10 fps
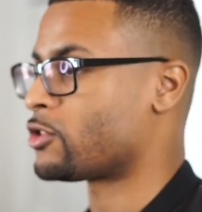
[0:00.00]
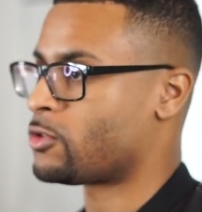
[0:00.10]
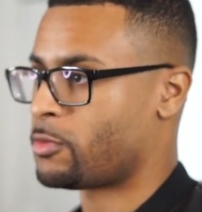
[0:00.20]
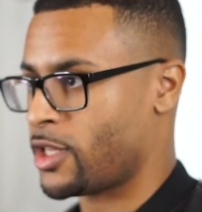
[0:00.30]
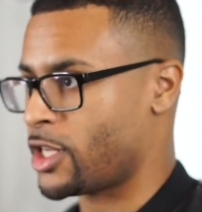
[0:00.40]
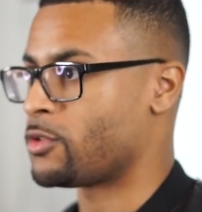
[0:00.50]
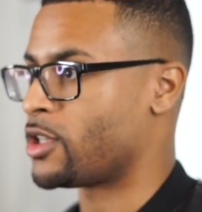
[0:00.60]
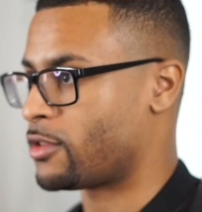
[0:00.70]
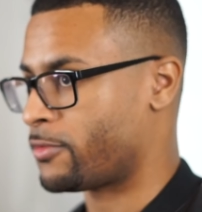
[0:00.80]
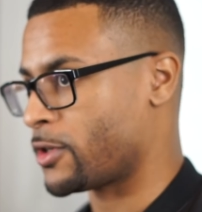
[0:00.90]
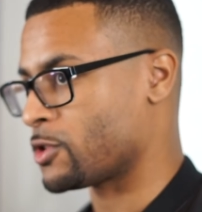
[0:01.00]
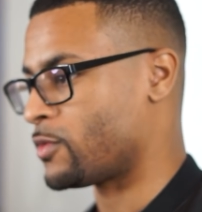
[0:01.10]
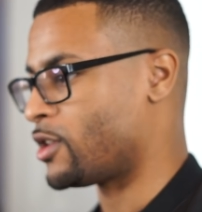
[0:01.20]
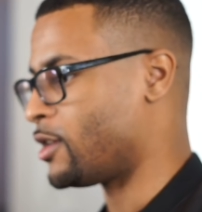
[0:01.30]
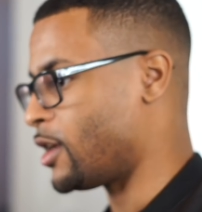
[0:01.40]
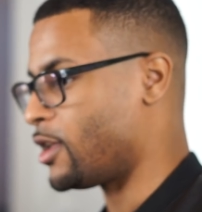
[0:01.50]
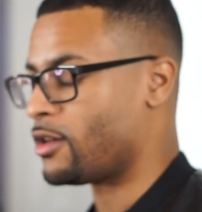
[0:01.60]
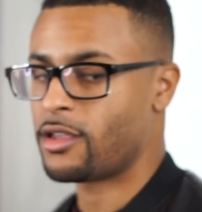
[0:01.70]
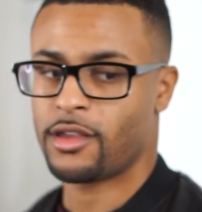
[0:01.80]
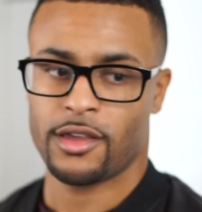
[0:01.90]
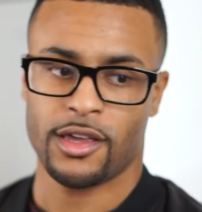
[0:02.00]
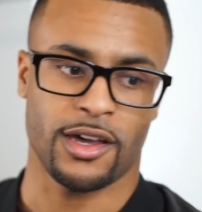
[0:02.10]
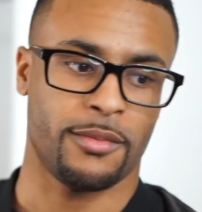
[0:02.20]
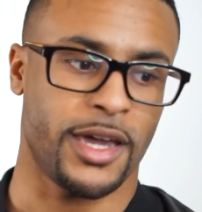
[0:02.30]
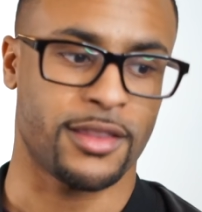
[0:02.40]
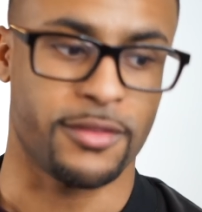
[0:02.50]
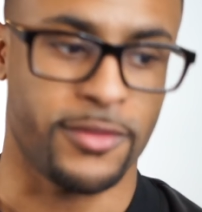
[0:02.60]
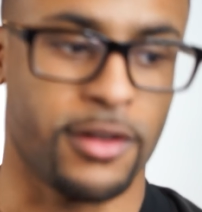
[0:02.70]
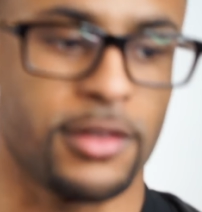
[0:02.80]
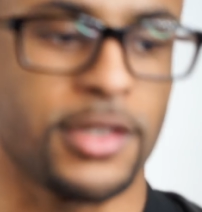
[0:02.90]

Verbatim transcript: assuming that you get the first one done um, at the very